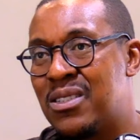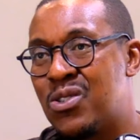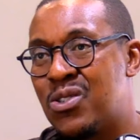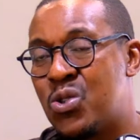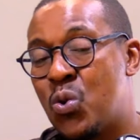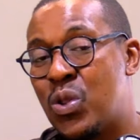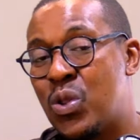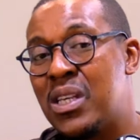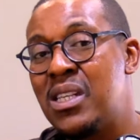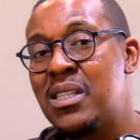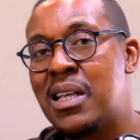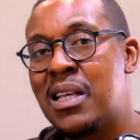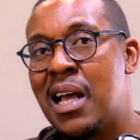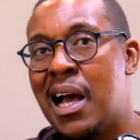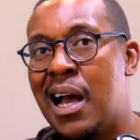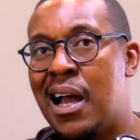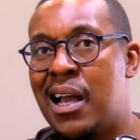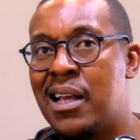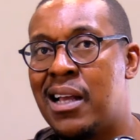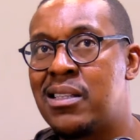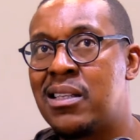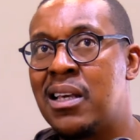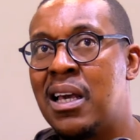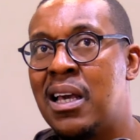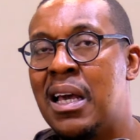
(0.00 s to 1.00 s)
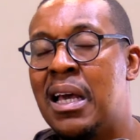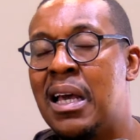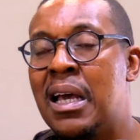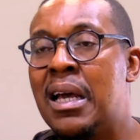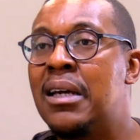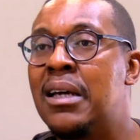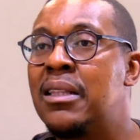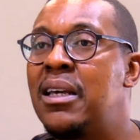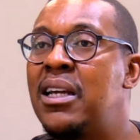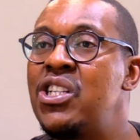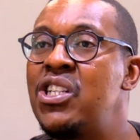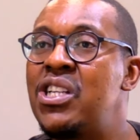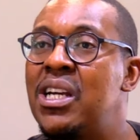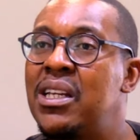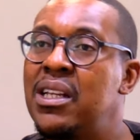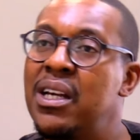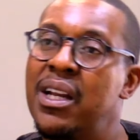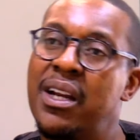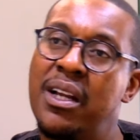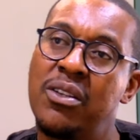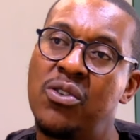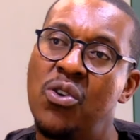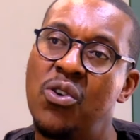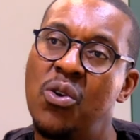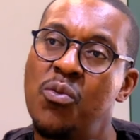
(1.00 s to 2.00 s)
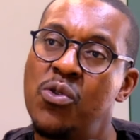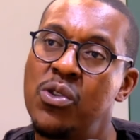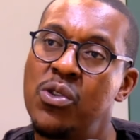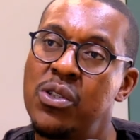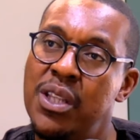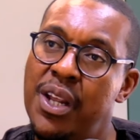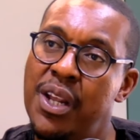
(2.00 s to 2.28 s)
So these guys, they generate almost